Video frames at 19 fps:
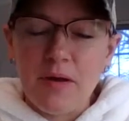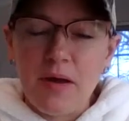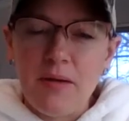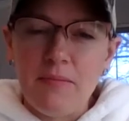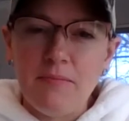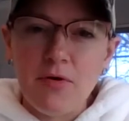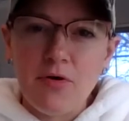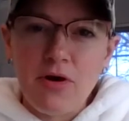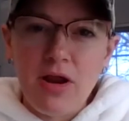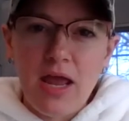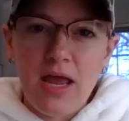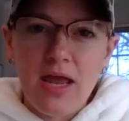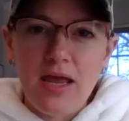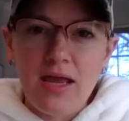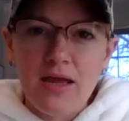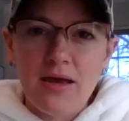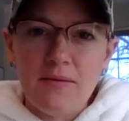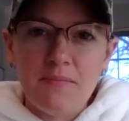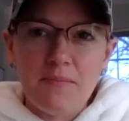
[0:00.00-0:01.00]
but
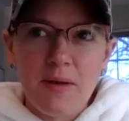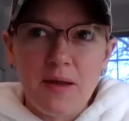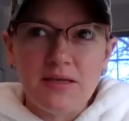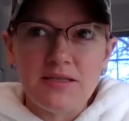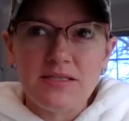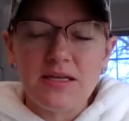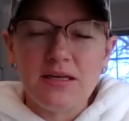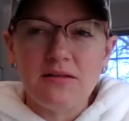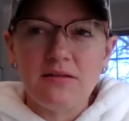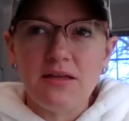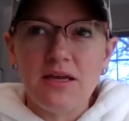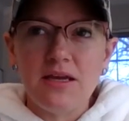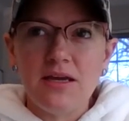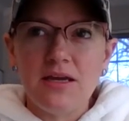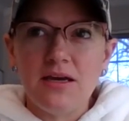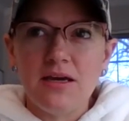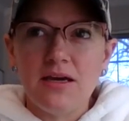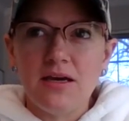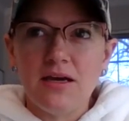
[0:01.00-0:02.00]
Monet
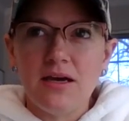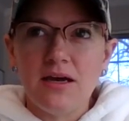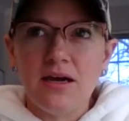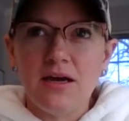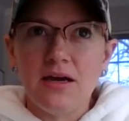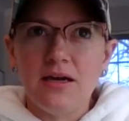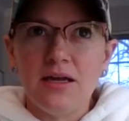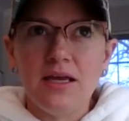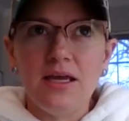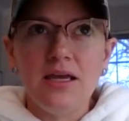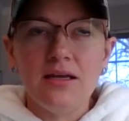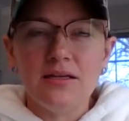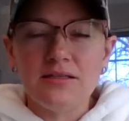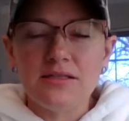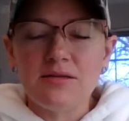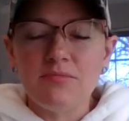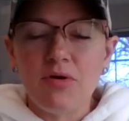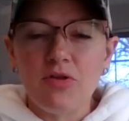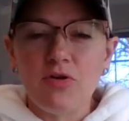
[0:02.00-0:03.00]
basically uh, he
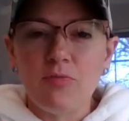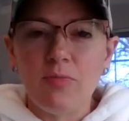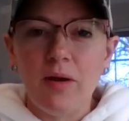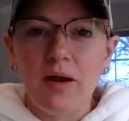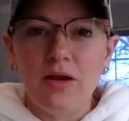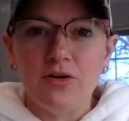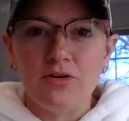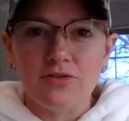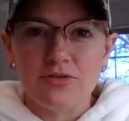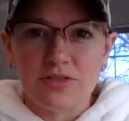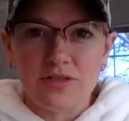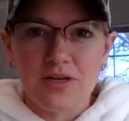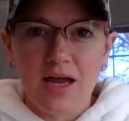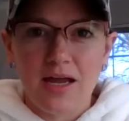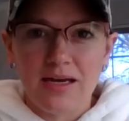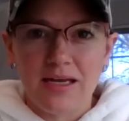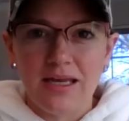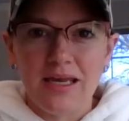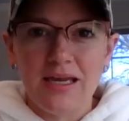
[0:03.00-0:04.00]
and some other painters
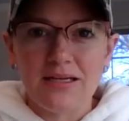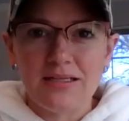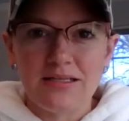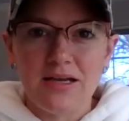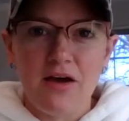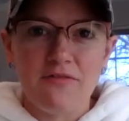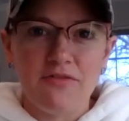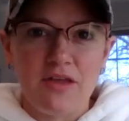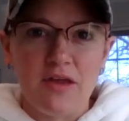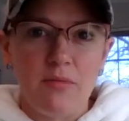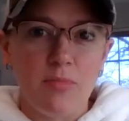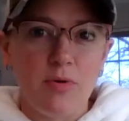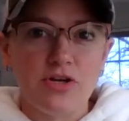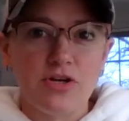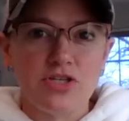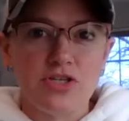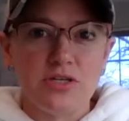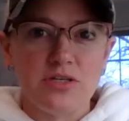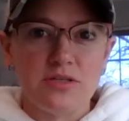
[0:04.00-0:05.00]
kind of kicked off the
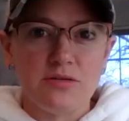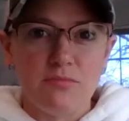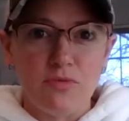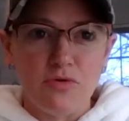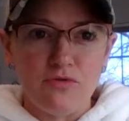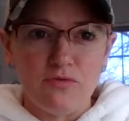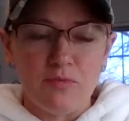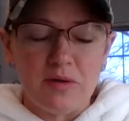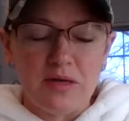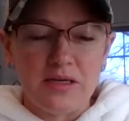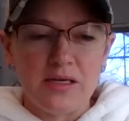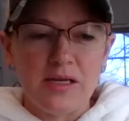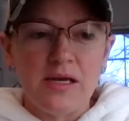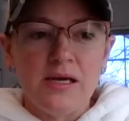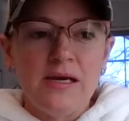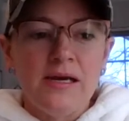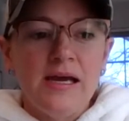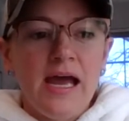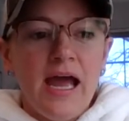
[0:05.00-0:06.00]
Impressionist movement.
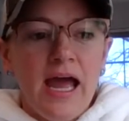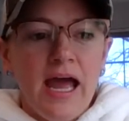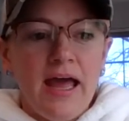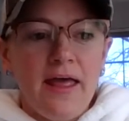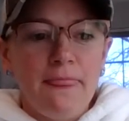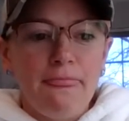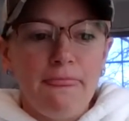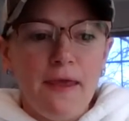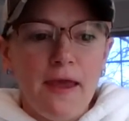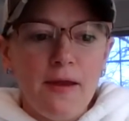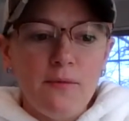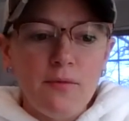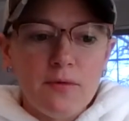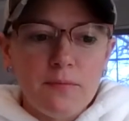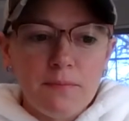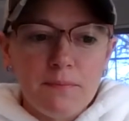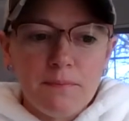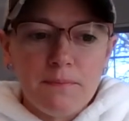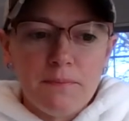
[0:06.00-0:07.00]
And they
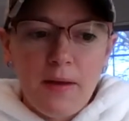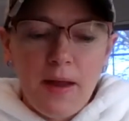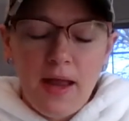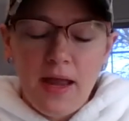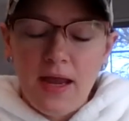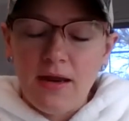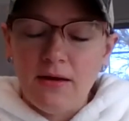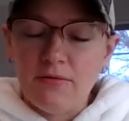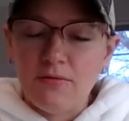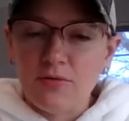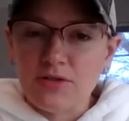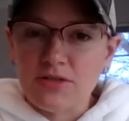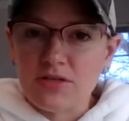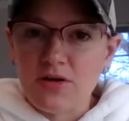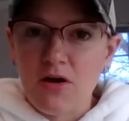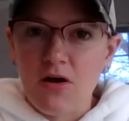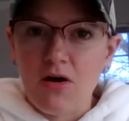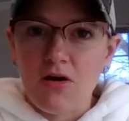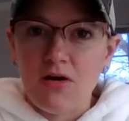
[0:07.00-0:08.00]
would paint what's
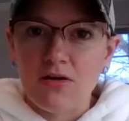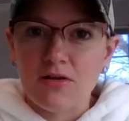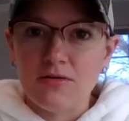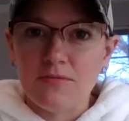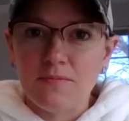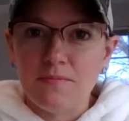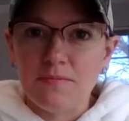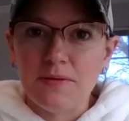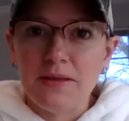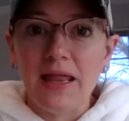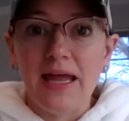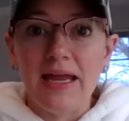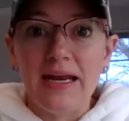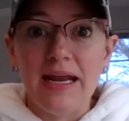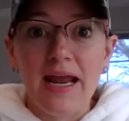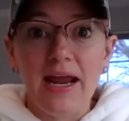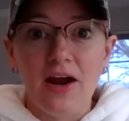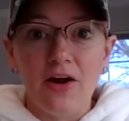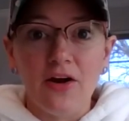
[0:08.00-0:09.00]
called
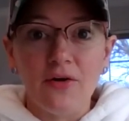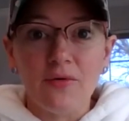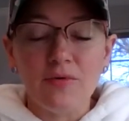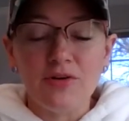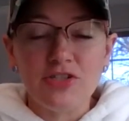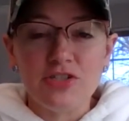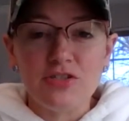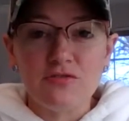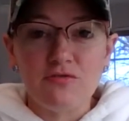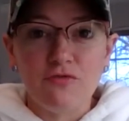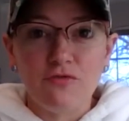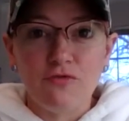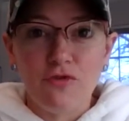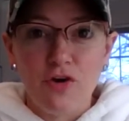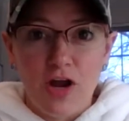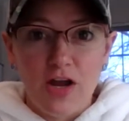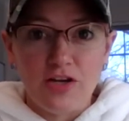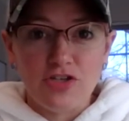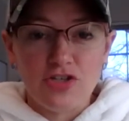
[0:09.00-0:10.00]
plein air, which is
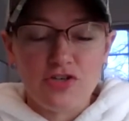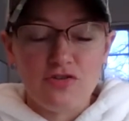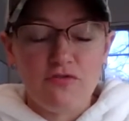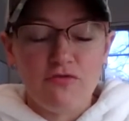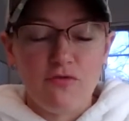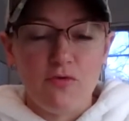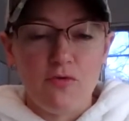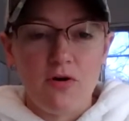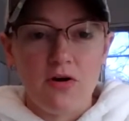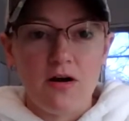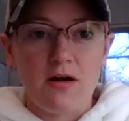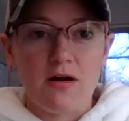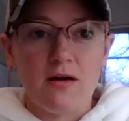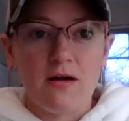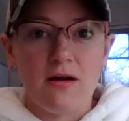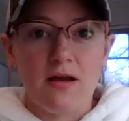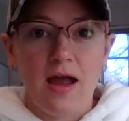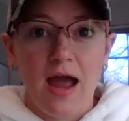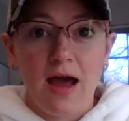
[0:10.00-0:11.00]
French
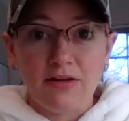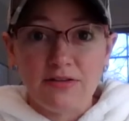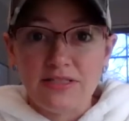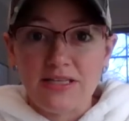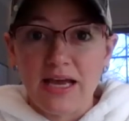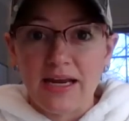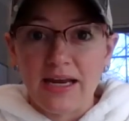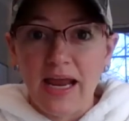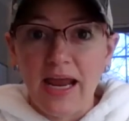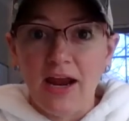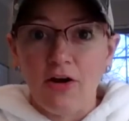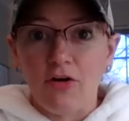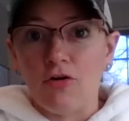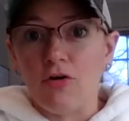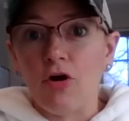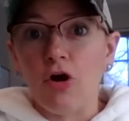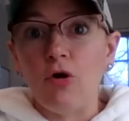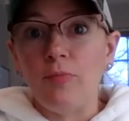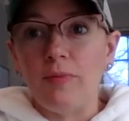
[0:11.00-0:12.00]
for outside air
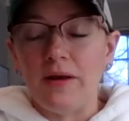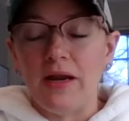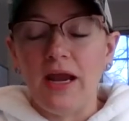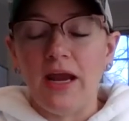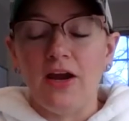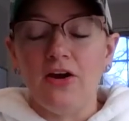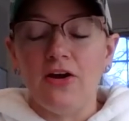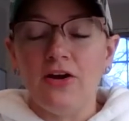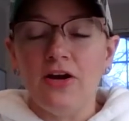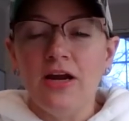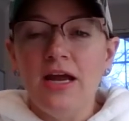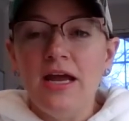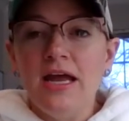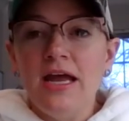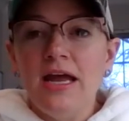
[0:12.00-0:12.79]
or open air.